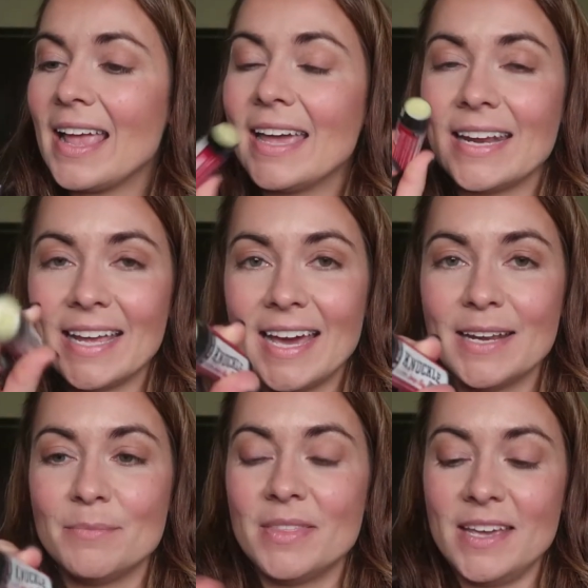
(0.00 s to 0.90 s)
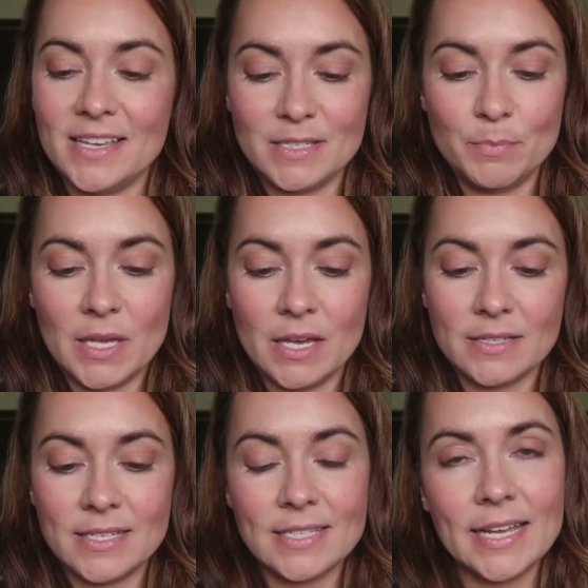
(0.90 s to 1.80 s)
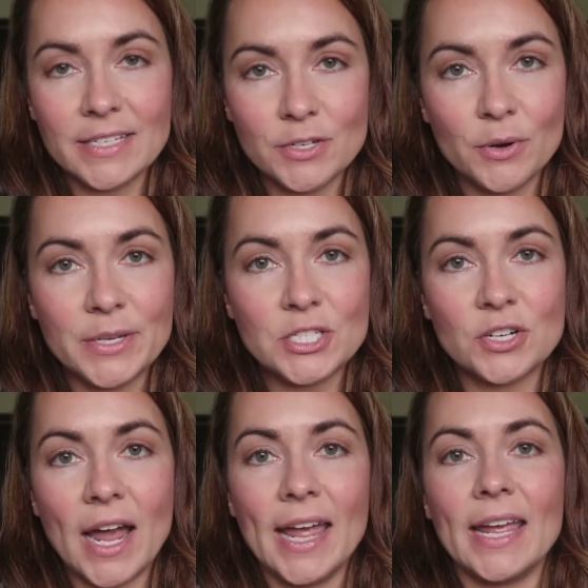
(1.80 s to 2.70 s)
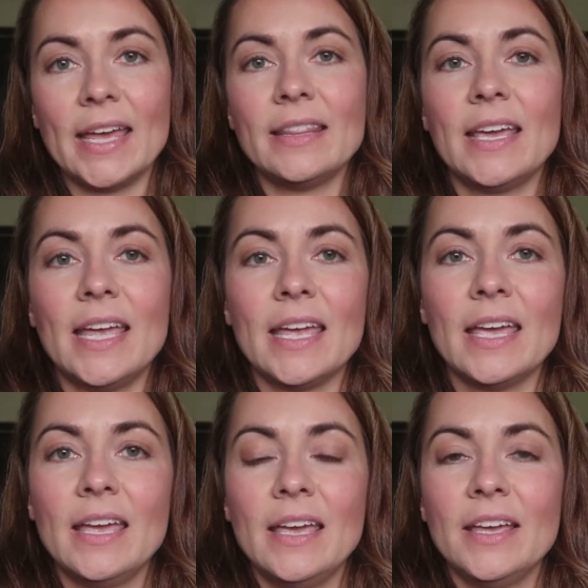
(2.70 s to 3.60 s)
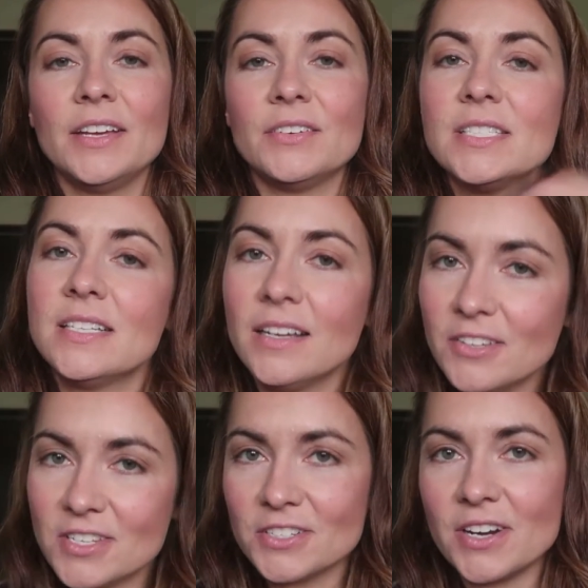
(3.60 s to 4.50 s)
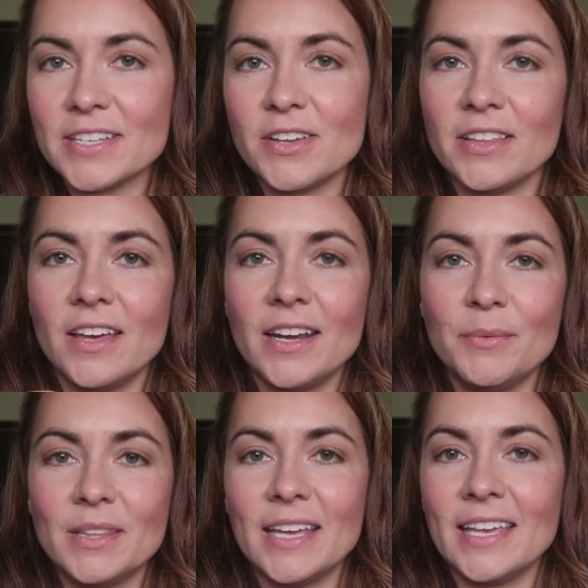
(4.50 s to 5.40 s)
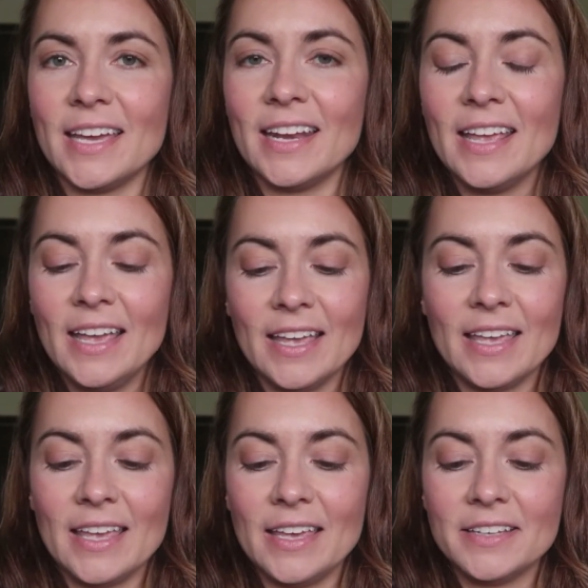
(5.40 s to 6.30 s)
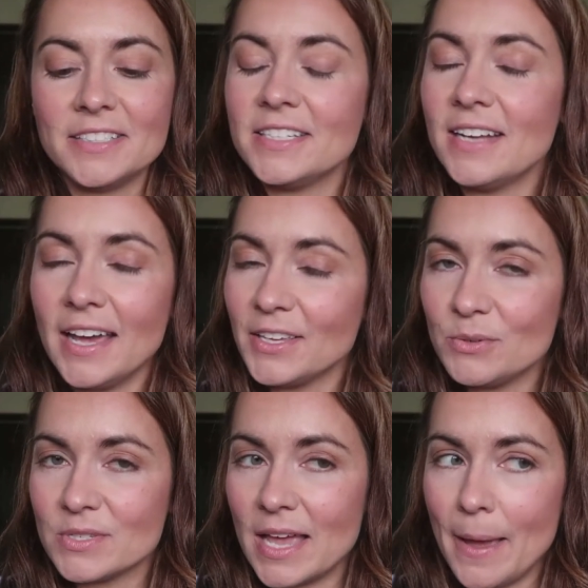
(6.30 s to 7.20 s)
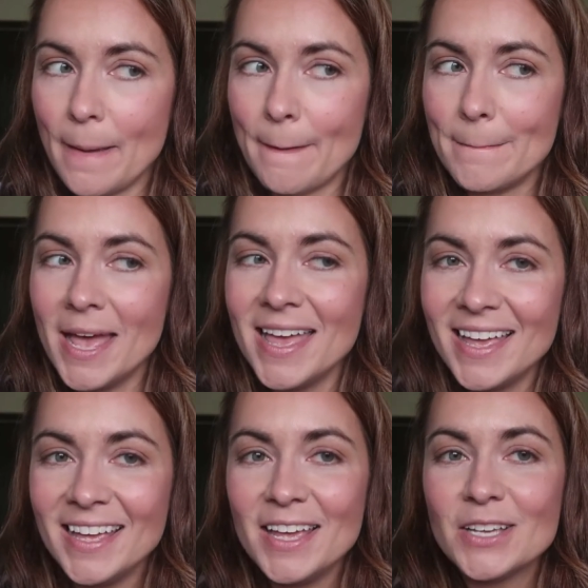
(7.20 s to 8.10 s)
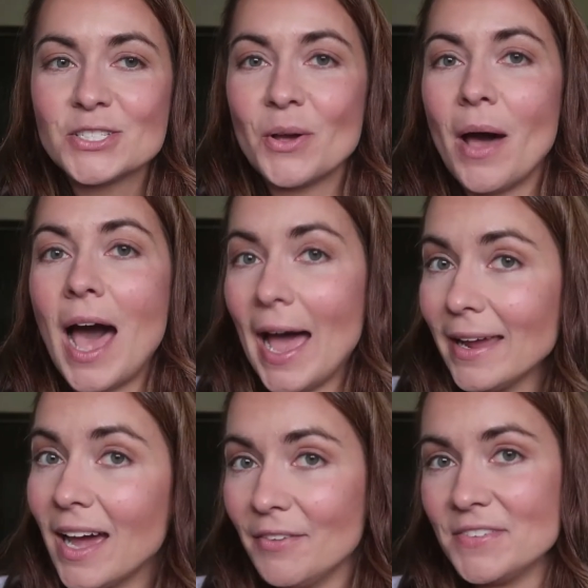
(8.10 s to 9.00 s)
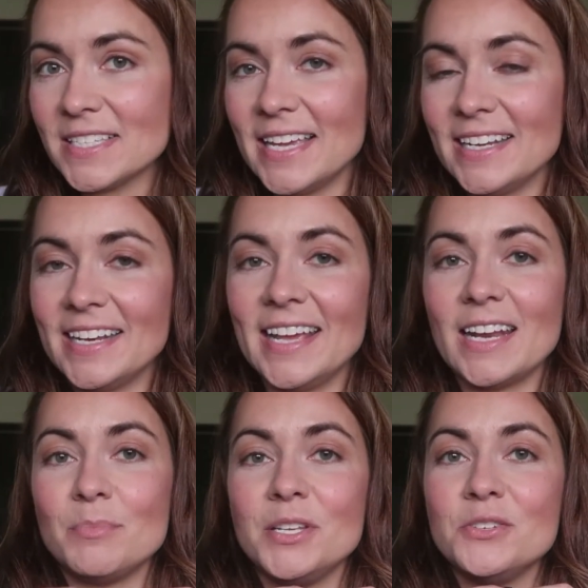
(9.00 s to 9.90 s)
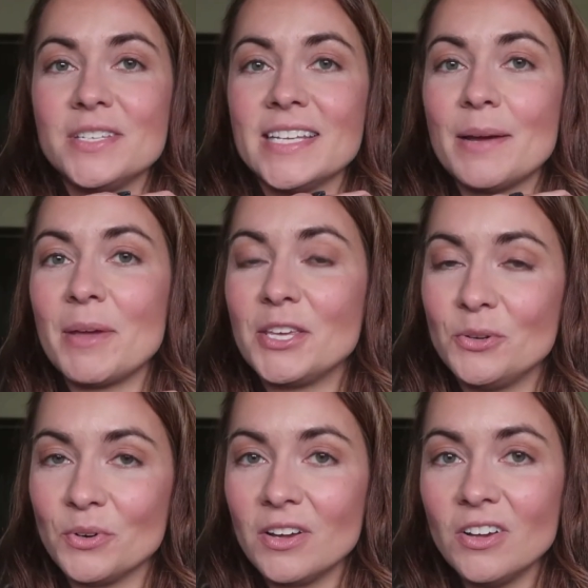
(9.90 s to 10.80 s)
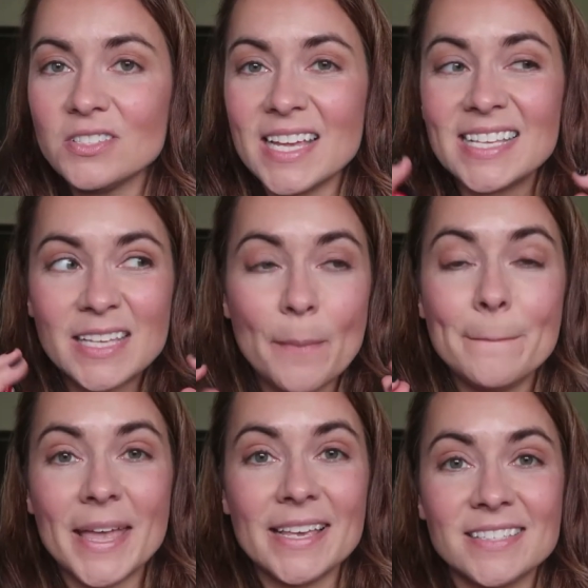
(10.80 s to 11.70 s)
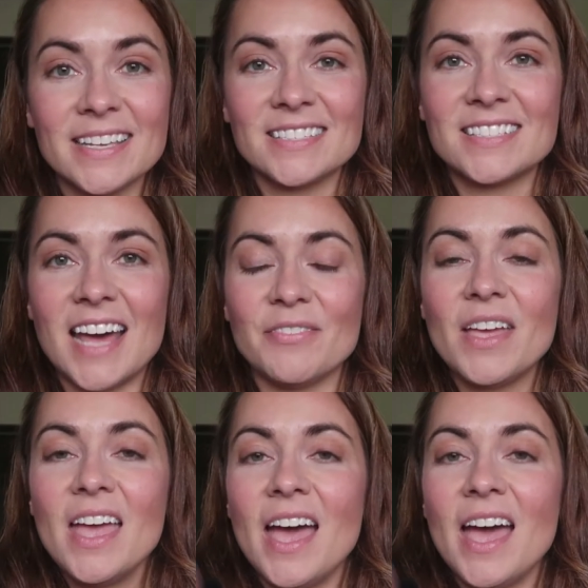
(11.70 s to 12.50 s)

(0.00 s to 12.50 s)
And I got him this because his hands are always dry and like, you know, his knuckles are dry, so I thought he would like it. He did not use it, so I confiscated it and I've been using it on my cuticles. It's amazing stuff.